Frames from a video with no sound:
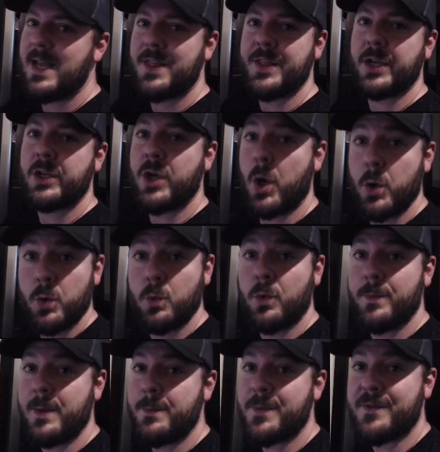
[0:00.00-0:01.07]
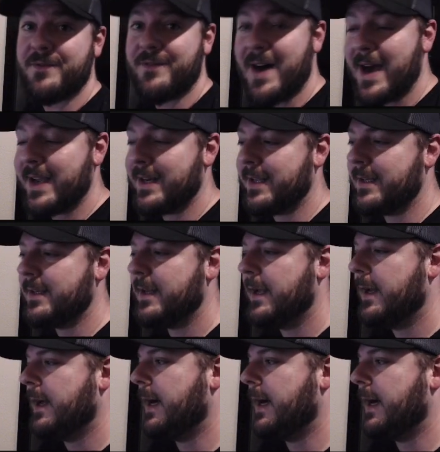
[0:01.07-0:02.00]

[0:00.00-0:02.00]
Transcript: The code will be provided